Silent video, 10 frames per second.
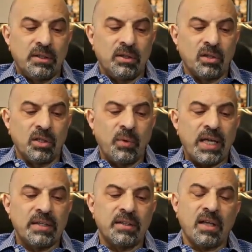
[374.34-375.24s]
the only
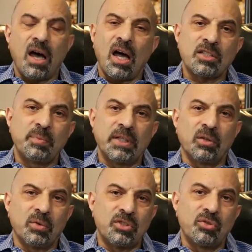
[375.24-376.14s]
way into the
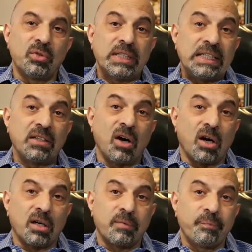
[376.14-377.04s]
hospital was through the
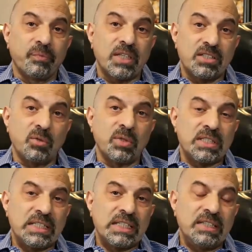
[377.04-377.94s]
ER because it
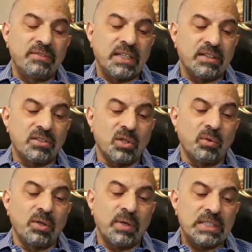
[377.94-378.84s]
was the evening. So
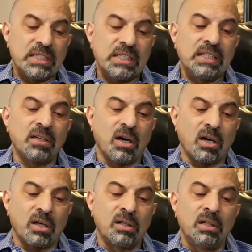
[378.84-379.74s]
we went to the
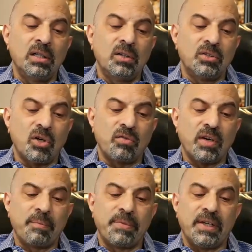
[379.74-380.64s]
ER, drove
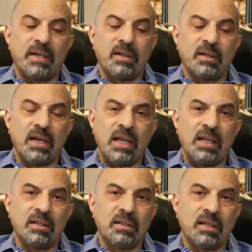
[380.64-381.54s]
up there,
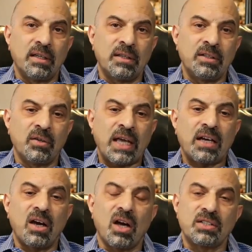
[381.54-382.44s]
and
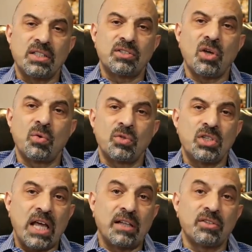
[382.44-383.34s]
that caused its own
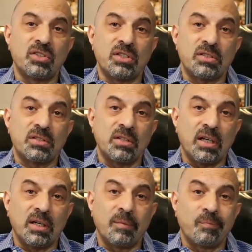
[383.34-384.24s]
challenges.
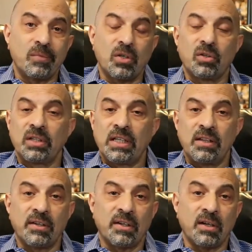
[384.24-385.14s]
Currently
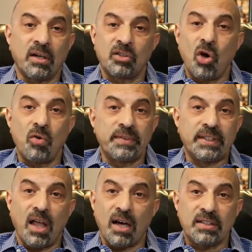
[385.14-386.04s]
they're on COVID
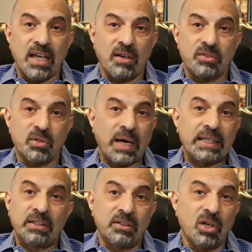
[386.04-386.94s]
lockdown, so I
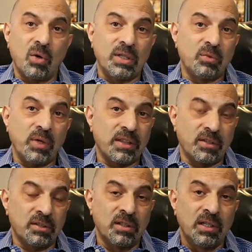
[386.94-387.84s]
couldn't go in with
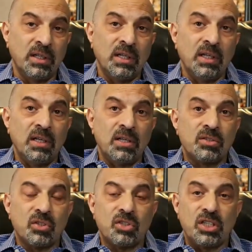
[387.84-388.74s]
her.
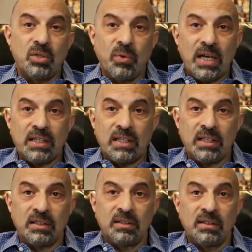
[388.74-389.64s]
So she went
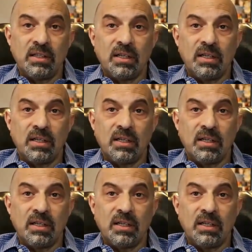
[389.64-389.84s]
in